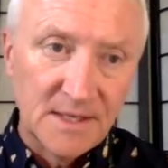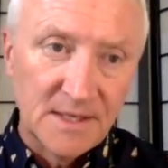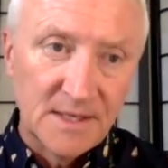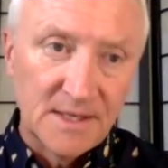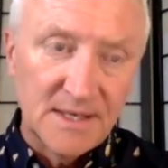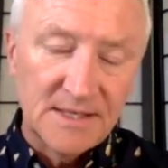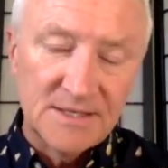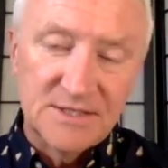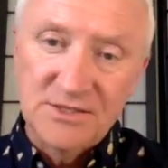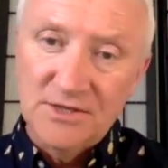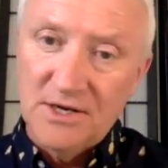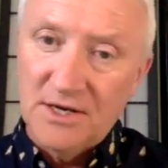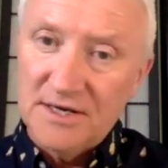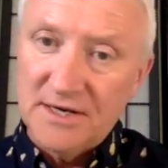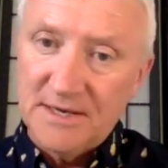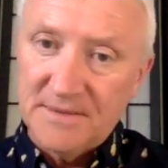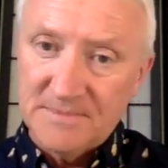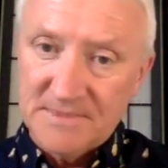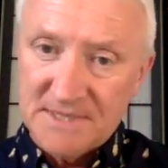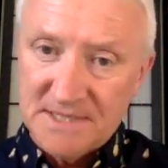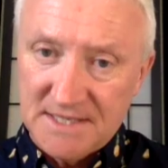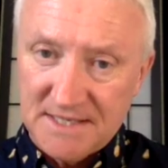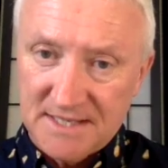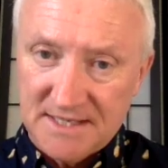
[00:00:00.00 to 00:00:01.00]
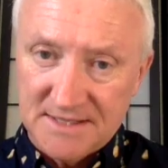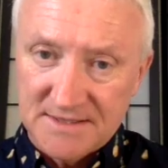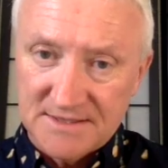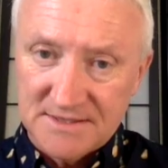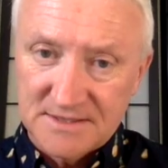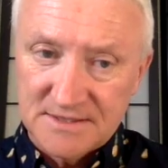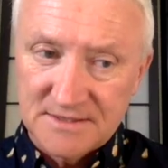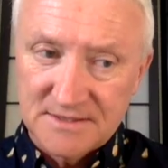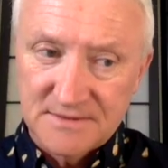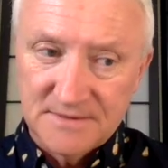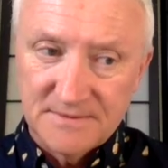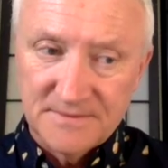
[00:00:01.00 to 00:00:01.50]
It's not up to
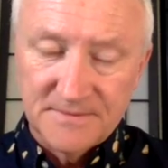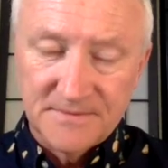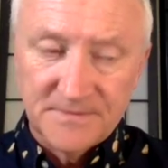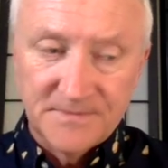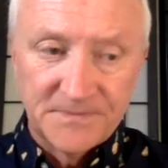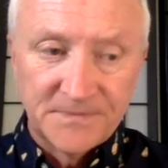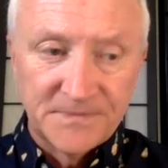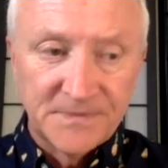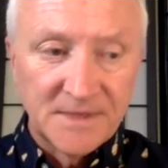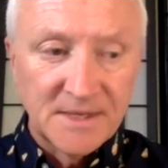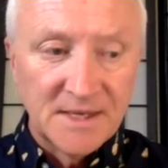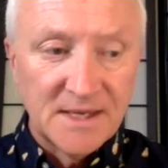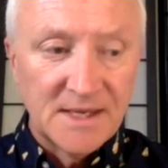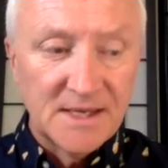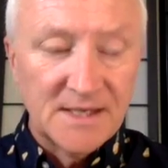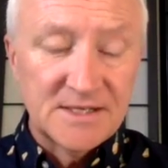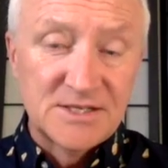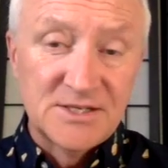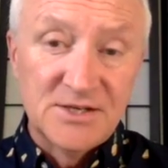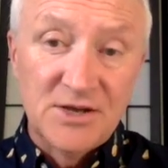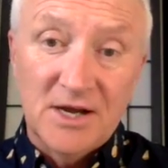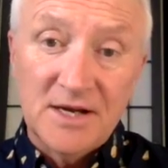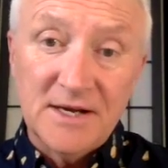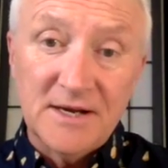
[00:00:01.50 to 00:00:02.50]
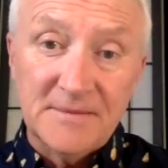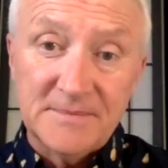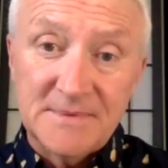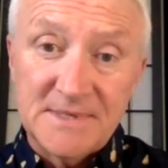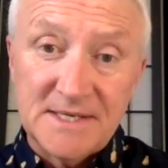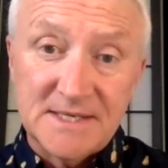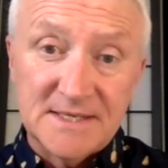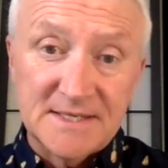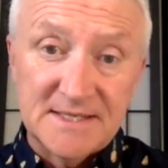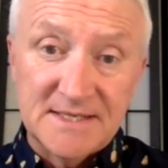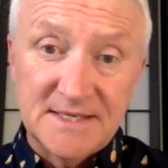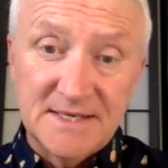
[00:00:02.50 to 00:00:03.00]
us. It's not up
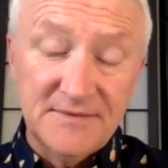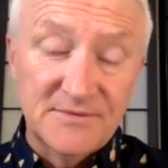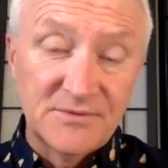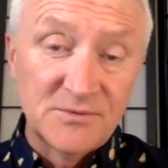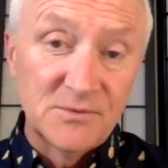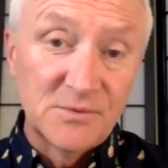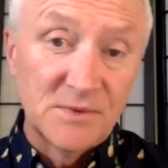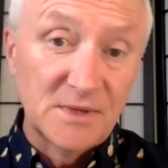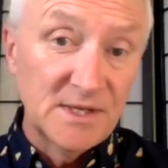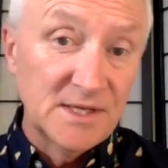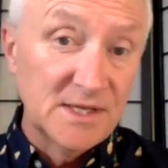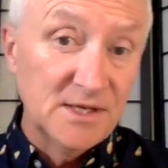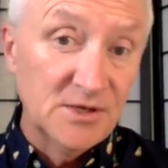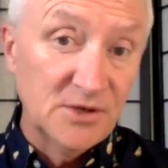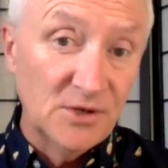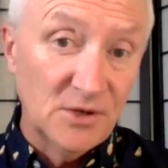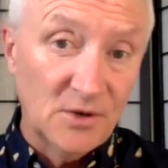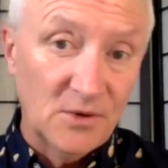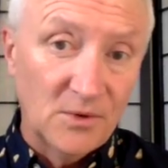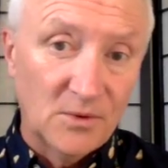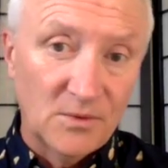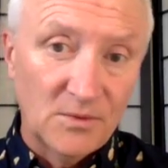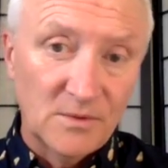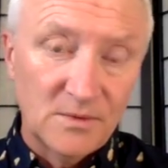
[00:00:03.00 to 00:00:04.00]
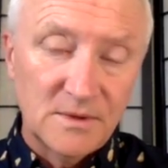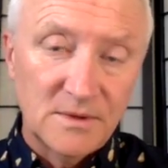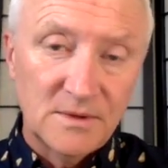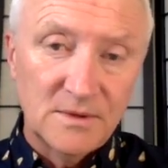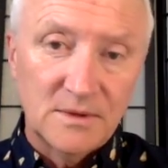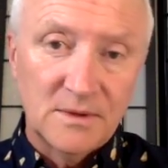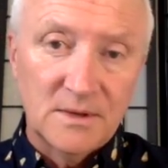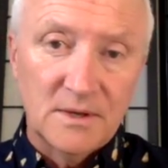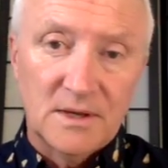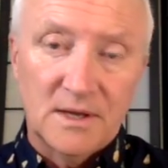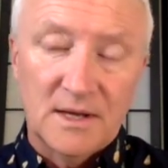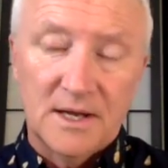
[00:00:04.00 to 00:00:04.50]
to us to even really know
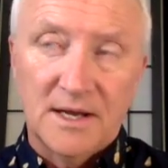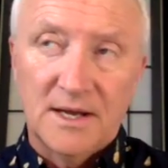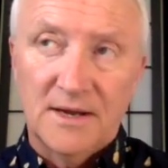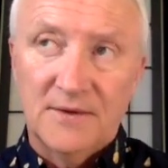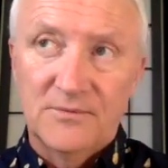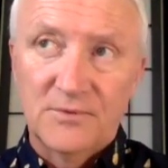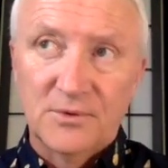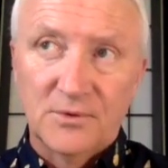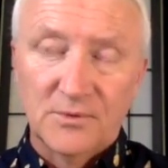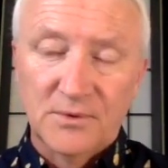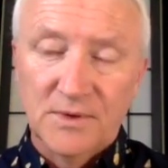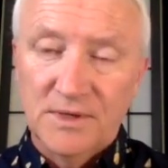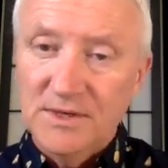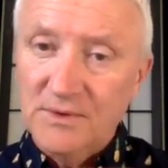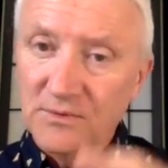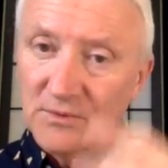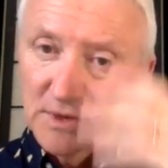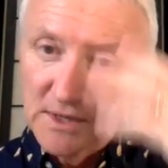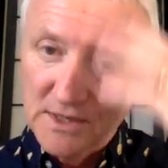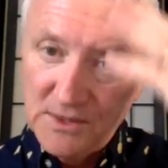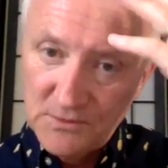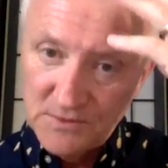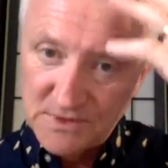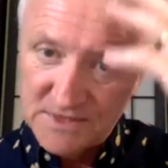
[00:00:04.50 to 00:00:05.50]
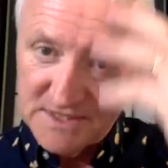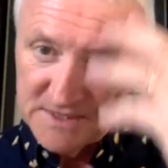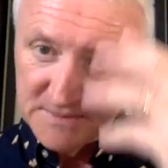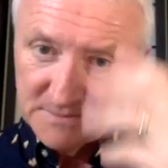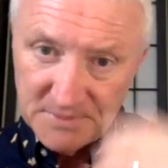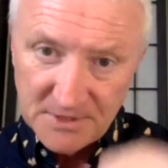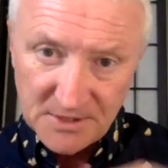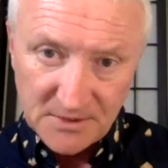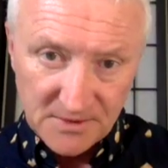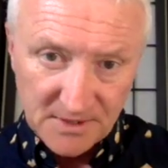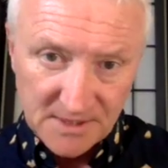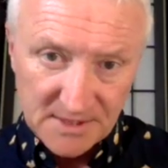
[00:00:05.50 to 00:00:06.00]
if we're really working with
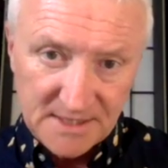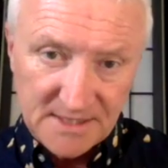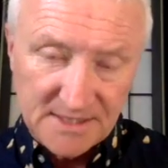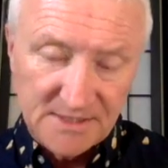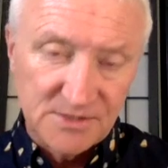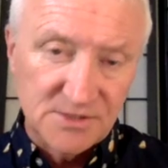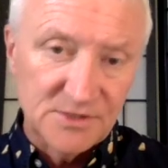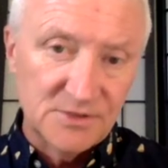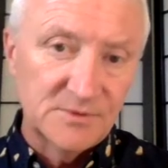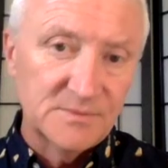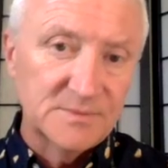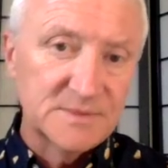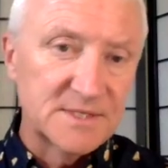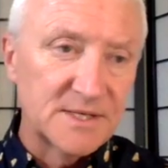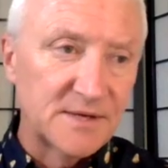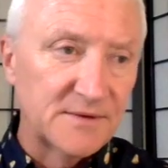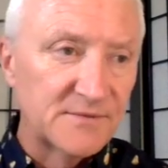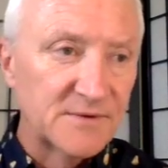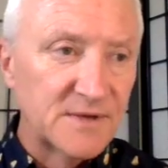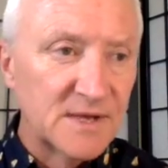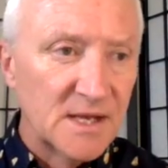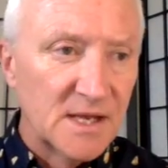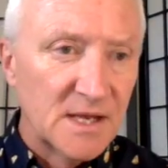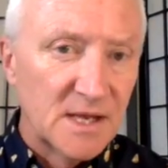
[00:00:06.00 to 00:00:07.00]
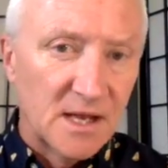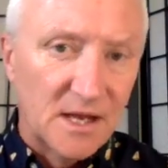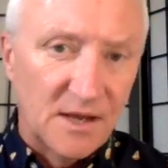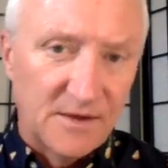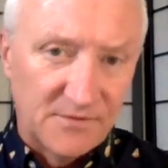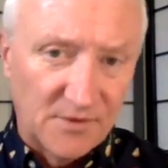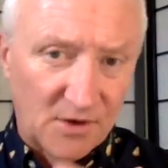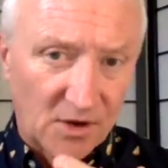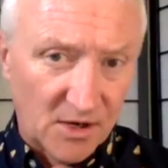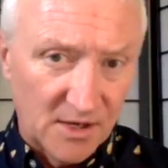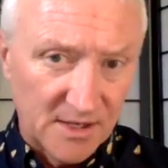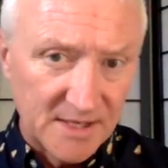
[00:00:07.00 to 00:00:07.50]
spirit in terms of
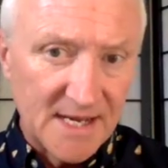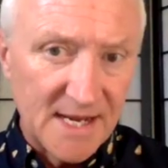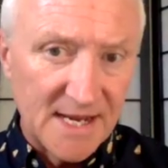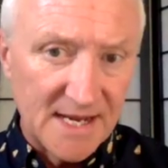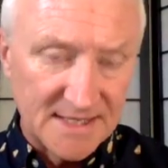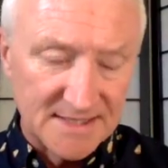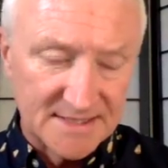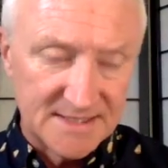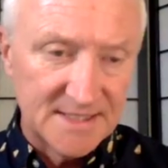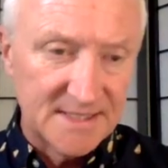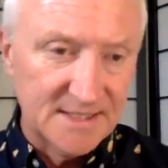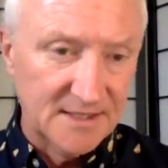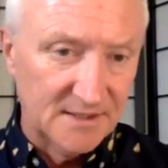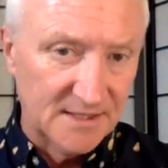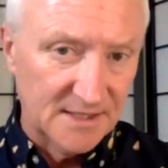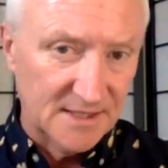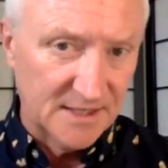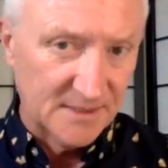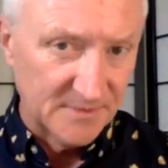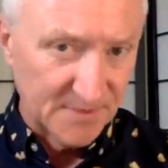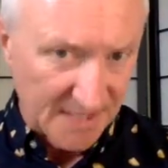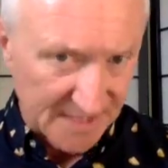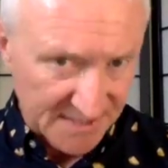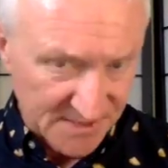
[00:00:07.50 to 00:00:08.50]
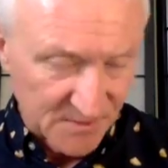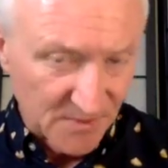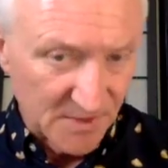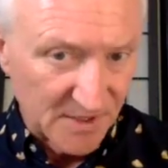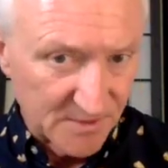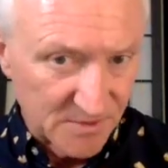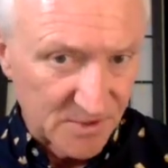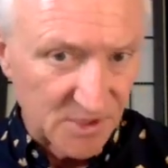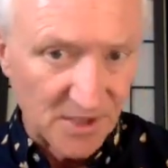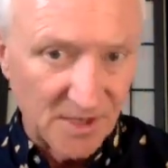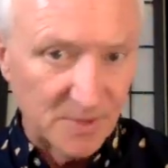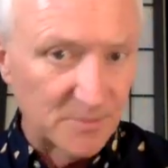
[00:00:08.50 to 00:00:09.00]
on-hands healing. And that's what
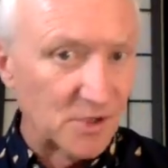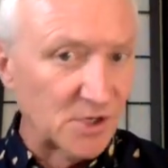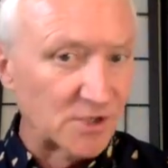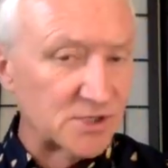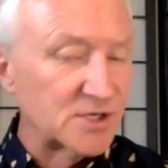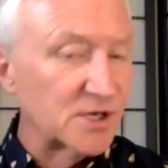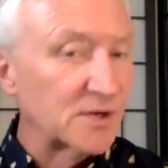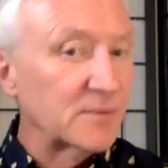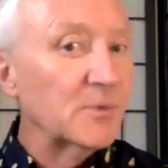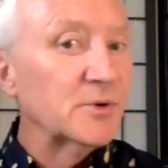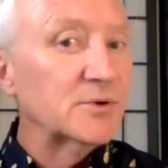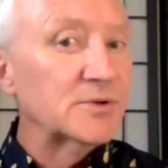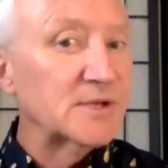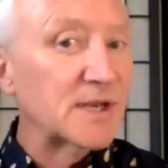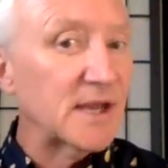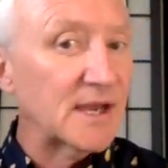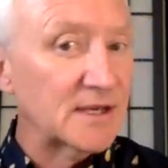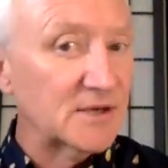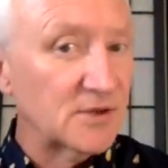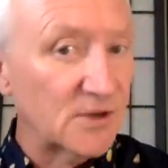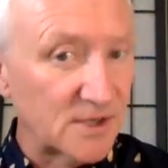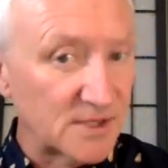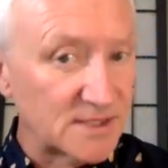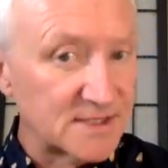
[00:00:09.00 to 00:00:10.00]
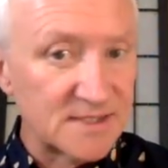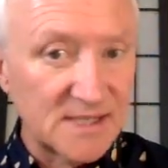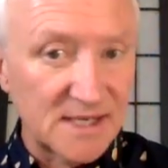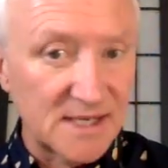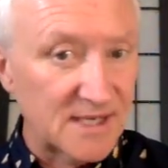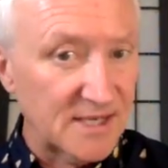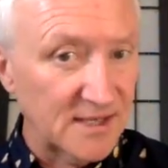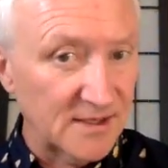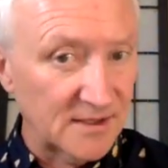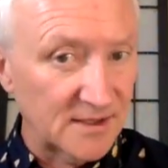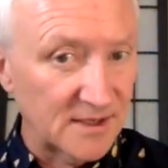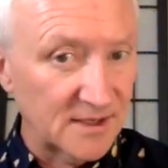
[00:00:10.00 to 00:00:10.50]
I'm talking. I'm not talking about diagnostic
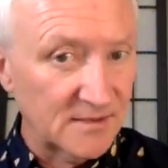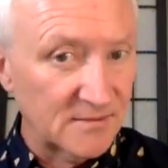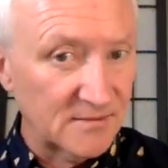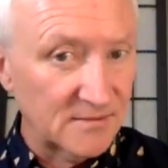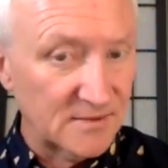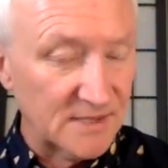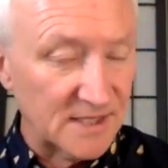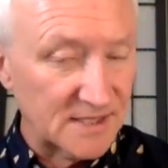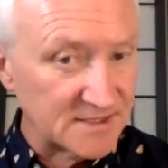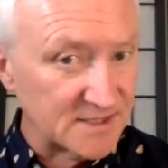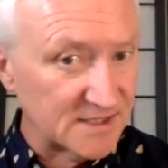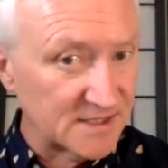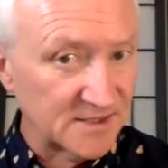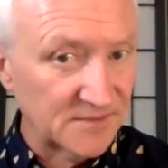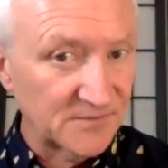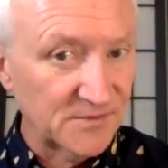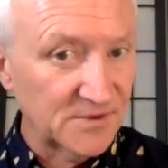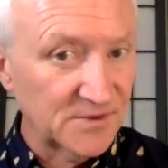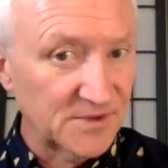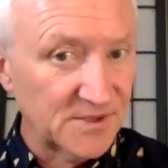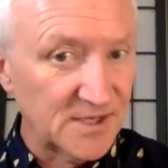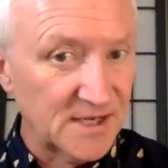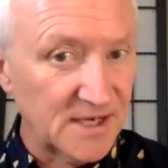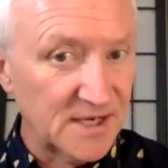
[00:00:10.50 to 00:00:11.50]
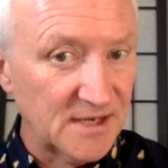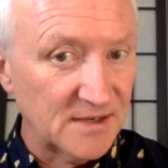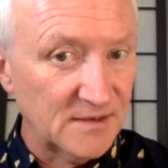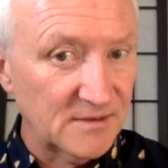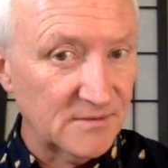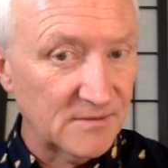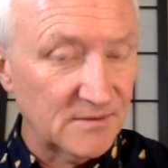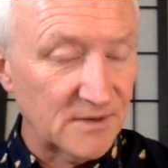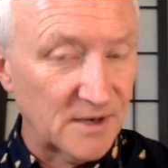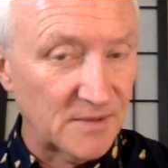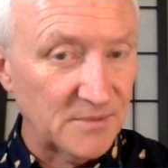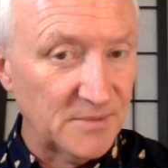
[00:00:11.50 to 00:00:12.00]
healing. That's a different thing.
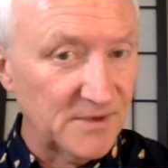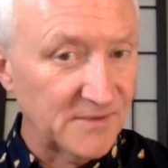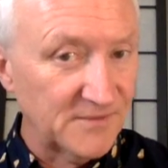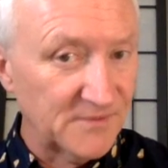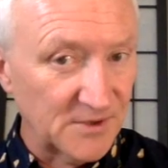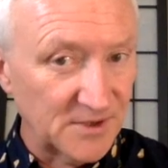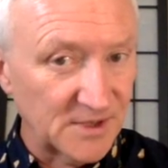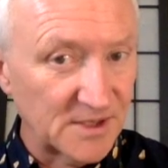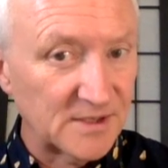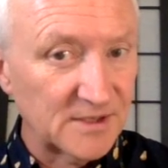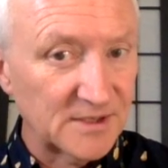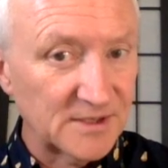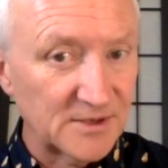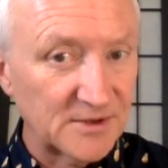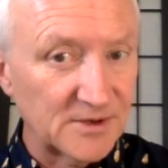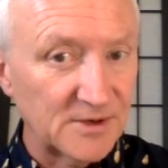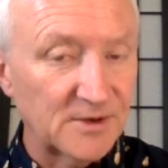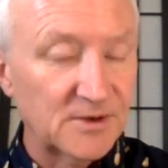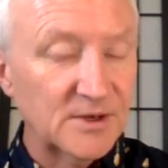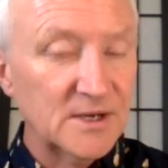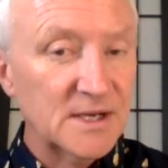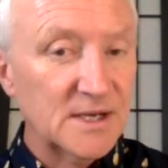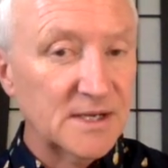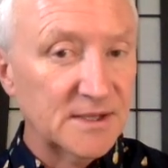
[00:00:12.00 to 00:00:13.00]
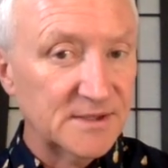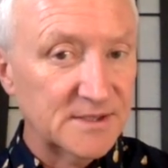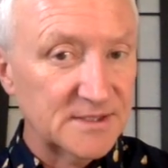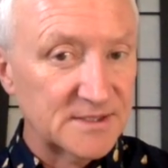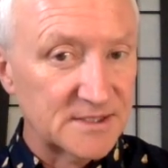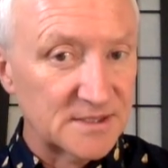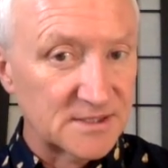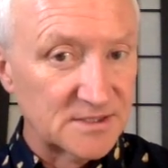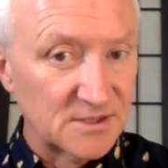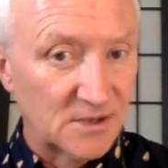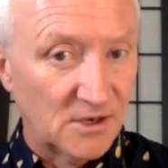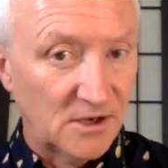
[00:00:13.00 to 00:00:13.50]
I'm being very clear here. This
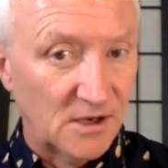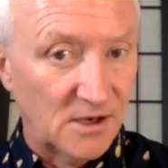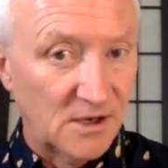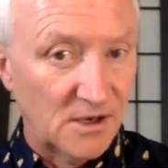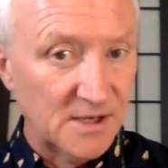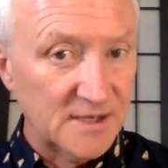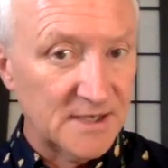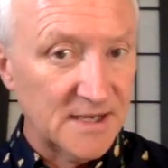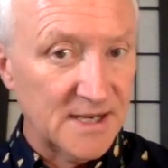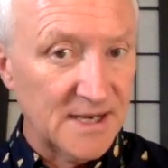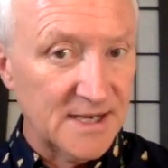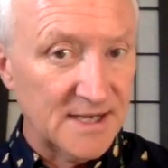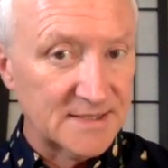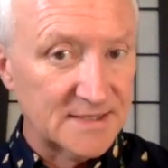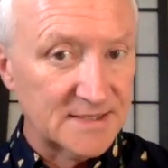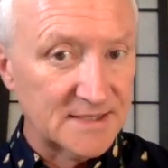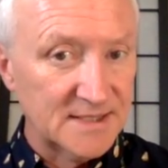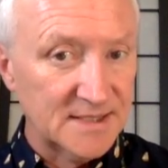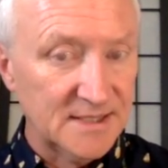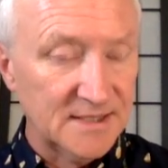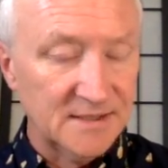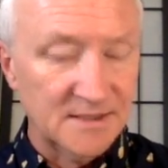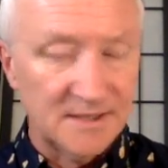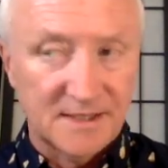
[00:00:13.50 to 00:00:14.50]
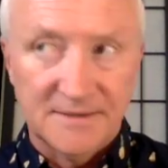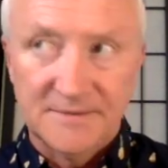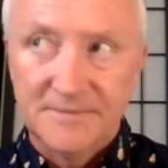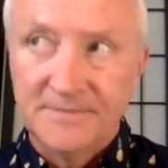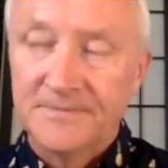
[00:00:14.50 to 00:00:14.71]
is on-hands healing.